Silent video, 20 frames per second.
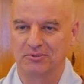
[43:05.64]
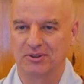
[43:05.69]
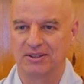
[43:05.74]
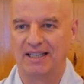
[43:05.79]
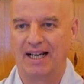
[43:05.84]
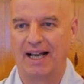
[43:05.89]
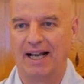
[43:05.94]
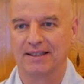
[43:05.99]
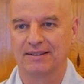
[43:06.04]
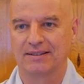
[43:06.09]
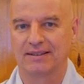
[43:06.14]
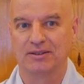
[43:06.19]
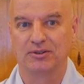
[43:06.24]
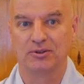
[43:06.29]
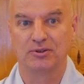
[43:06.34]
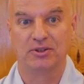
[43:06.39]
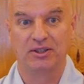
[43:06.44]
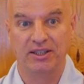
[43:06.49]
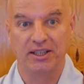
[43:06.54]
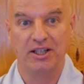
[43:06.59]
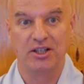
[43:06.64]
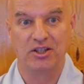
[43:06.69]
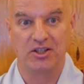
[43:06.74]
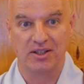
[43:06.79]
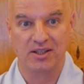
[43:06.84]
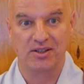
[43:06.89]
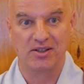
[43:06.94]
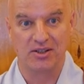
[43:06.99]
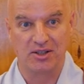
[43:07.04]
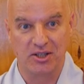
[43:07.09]
was asked to teach
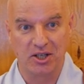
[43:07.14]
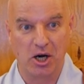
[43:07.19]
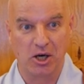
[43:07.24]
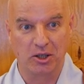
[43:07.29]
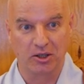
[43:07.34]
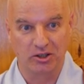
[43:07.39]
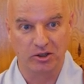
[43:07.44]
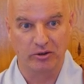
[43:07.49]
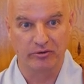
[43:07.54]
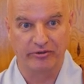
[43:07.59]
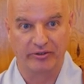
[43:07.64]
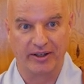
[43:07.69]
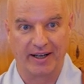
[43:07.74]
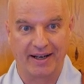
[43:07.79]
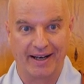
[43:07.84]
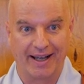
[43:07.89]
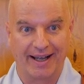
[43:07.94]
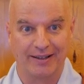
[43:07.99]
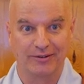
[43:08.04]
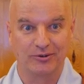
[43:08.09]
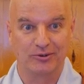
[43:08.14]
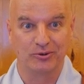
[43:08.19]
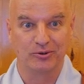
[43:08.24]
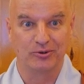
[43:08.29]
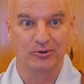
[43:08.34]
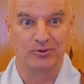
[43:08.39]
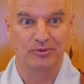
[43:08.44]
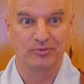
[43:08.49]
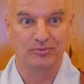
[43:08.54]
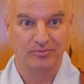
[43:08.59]
this young Dauphin how
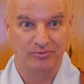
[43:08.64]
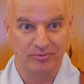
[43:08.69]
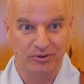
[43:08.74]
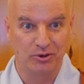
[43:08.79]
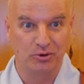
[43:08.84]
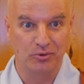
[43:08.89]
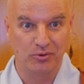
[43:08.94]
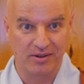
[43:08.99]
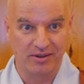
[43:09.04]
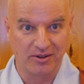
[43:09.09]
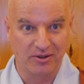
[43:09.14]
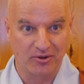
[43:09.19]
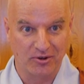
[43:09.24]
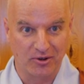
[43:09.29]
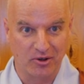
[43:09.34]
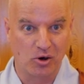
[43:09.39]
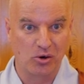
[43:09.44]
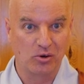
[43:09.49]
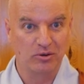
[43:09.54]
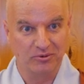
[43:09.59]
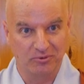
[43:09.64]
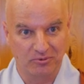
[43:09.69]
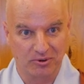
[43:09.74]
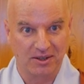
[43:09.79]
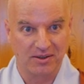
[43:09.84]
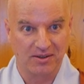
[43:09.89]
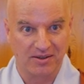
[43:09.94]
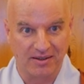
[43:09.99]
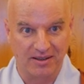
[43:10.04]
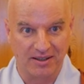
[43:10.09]
to use the throne
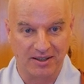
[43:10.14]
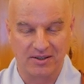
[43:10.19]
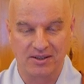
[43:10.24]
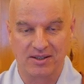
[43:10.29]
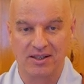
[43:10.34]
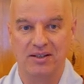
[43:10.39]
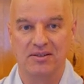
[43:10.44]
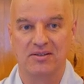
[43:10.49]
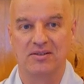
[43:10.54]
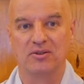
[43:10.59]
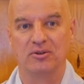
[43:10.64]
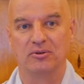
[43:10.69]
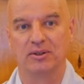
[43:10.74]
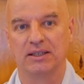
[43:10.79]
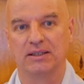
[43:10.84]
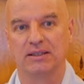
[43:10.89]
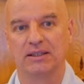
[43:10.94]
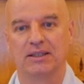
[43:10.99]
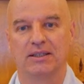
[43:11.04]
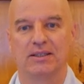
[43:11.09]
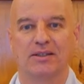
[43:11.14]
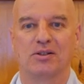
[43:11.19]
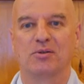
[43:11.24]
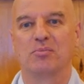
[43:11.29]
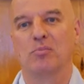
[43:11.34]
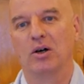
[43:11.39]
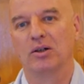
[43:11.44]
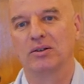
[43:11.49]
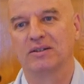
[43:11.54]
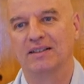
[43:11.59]
once he accedes to it. This
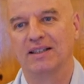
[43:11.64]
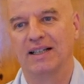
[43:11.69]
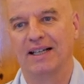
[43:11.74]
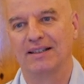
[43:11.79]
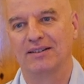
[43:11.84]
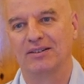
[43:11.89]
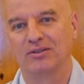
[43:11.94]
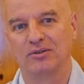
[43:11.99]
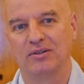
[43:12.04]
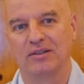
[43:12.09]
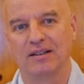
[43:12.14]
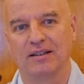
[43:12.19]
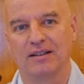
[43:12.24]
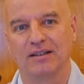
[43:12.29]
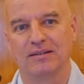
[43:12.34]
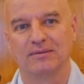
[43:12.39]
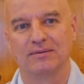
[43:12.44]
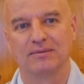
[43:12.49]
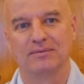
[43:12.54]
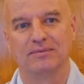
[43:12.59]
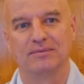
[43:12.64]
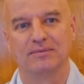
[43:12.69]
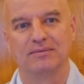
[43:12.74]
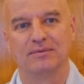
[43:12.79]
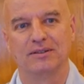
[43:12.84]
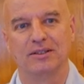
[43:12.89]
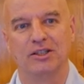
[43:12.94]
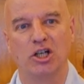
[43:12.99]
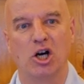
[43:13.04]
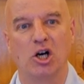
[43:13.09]
monk said to the
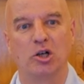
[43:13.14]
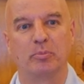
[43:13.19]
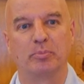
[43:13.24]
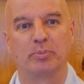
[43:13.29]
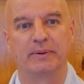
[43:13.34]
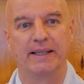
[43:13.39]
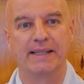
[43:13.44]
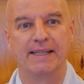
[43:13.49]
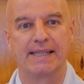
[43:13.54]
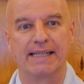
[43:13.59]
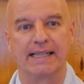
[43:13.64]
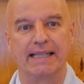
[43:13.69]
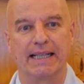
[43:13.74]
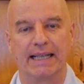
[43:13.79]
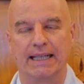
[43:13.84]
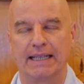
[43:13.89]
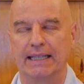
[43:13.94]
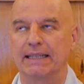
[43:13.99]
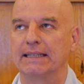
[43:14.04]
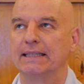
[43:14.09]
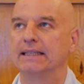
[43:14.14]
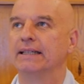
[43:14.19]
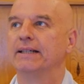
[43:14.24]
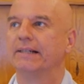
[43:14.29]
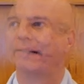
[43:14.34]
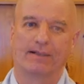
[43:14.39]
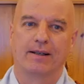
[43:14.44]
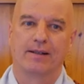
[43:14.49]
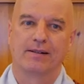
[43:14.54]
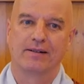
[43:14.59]
young princeling,
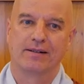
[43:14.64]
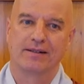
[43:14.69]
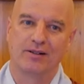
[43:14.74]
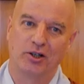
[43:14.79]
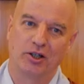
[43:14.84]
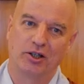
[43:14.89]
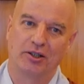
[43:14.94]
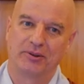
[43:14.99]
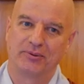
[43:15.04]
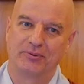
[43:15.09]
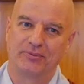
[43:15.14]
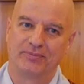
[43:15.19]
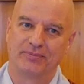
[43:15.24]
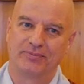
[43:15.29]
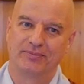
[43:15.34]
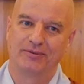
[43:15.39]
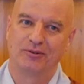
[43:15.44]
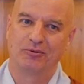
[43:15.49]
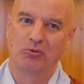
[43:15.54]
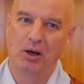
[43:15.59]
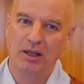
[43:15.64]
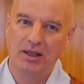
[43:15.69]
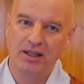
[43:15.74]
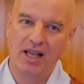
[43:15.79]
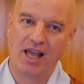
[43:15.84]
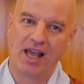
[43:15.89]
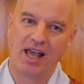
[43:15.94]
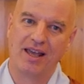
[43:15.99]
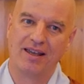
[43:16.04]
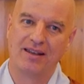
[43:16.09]
Sir, one
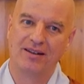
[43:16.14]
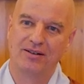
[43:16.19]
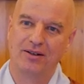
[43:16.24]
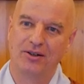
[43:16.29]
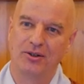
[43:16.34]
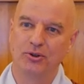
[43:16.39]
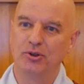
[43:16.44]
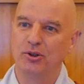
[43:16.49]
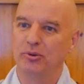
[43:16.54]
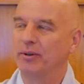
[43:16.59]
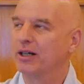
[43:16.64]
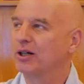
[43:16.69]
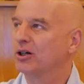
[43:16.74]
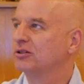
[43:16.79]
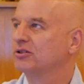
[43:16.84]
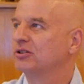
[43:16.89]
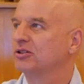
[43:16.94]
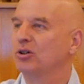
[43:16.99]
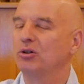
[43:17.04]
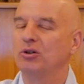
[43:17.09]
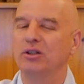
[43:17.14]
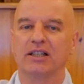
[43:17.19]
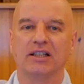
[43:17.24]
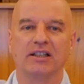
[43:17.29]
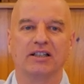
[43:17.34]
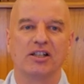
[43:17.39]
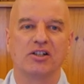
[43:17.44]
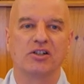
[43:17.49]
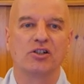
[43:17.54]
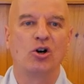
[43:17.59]
day you will be controlling
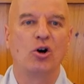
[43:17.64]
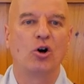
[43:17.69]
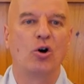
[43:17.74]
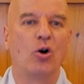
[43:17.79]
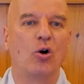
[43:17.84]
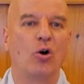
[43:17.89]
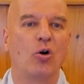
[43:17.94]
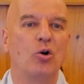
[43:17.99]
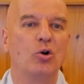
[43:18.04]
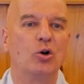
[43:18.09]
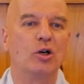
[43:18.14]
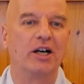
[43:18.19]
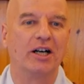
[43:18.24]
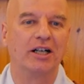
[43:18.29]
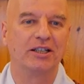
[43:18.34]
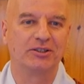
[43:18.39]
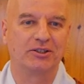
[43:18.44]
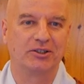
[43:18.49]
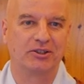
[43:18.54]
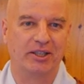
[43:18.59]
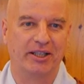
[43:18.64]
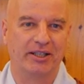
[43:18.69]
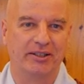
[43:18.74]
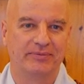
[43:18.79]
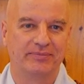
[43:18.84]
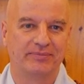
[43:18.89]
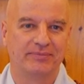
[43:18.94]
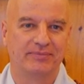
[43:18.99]
this whole country.